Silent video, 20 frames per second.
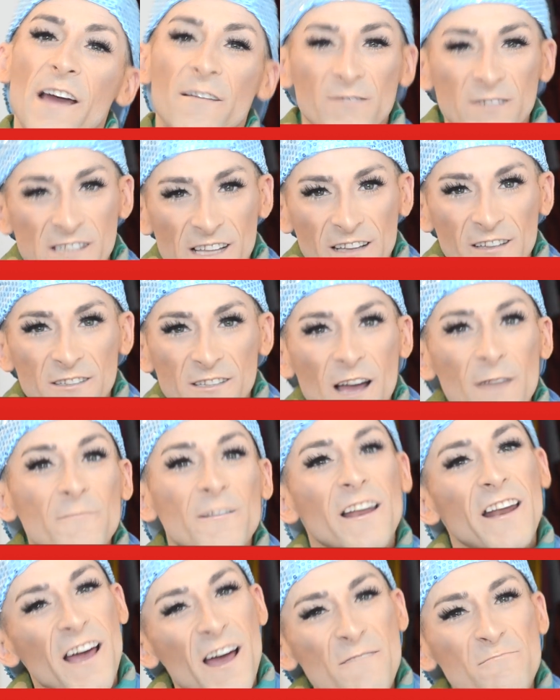every single time
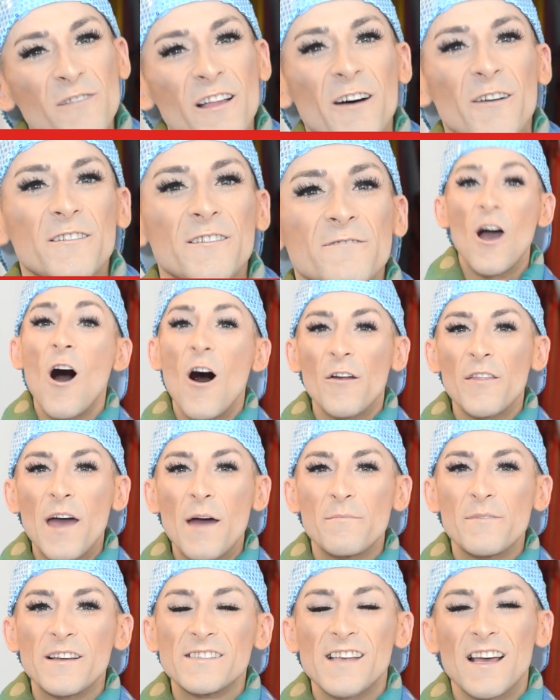that I upload. All
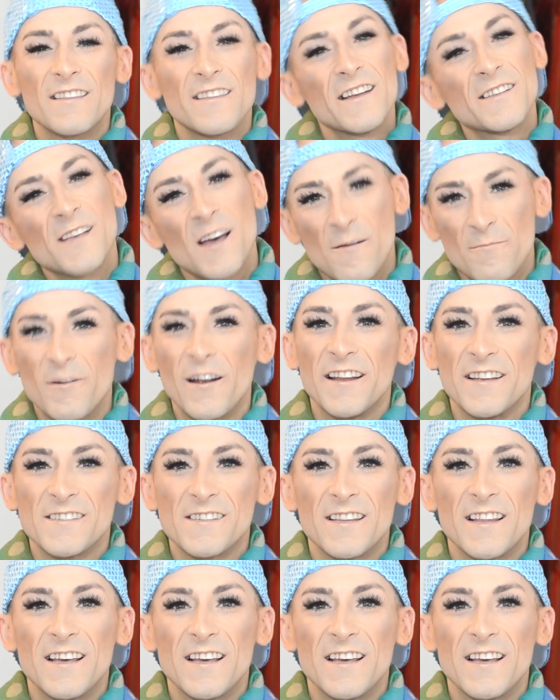that being said, let's hop right into